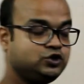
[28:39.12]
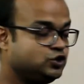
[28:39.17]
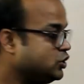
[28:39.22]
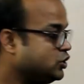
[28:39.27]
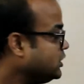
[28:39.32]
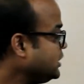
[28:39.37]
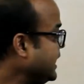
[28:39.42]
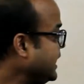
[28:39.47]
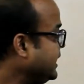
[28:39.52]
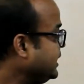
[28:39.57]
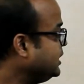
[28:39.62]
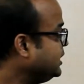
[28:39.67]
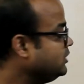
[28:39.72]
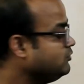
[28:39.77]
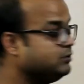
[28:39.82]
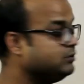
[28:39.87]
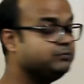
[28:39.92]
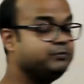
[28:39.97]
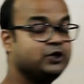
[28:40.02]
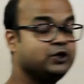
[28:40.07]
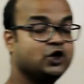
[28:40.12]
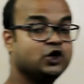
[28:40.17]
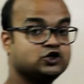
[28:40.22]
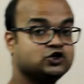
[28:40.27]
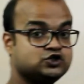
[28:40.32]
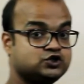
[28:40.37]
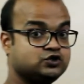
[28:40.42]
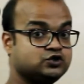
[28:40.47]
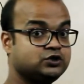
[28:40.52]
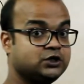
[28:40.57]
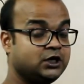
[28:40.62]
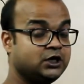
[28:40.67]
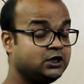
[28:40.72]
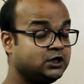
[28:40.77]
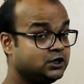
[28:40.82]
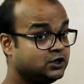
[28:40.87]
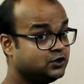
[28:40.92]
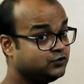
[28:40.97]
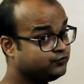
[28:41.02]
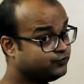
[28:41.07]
your angle will belongs to the